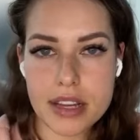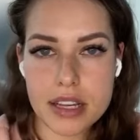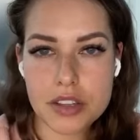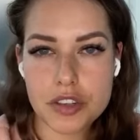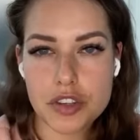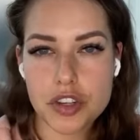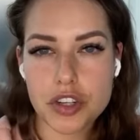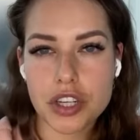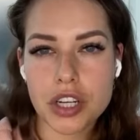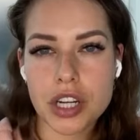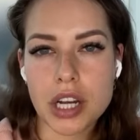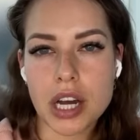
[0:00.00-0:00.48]

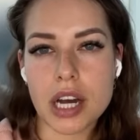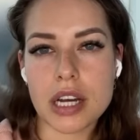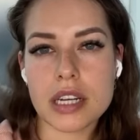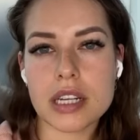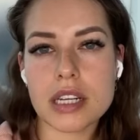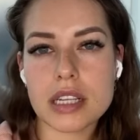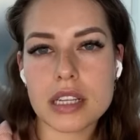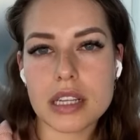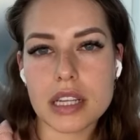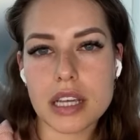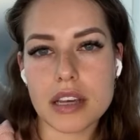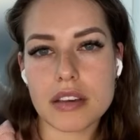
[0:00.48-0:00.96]
this, you're
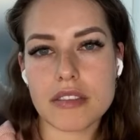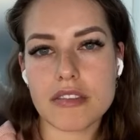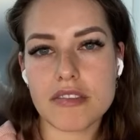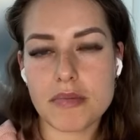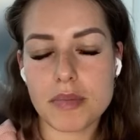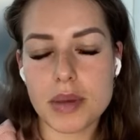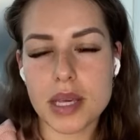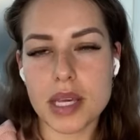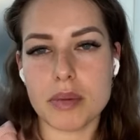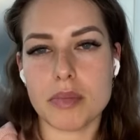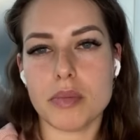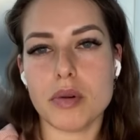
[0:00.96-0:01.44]
gonna
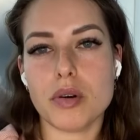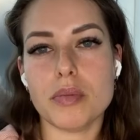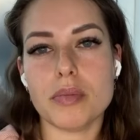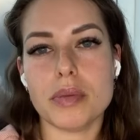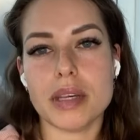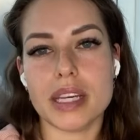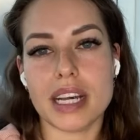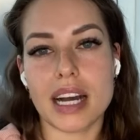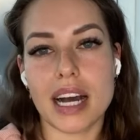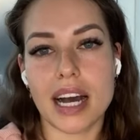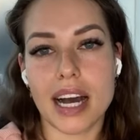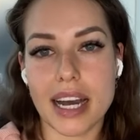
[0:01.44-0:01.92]
leave people
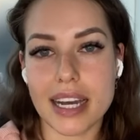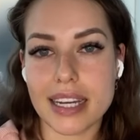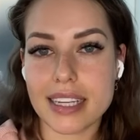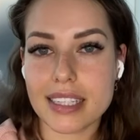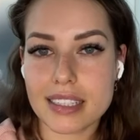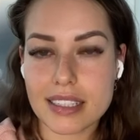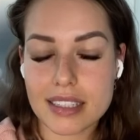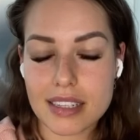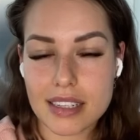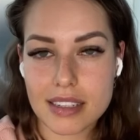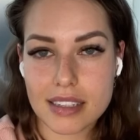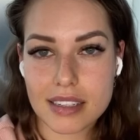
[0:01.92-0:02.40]

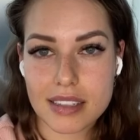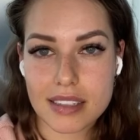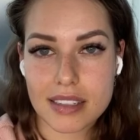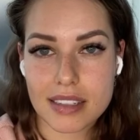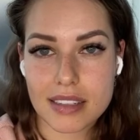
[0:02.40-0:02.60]
behind.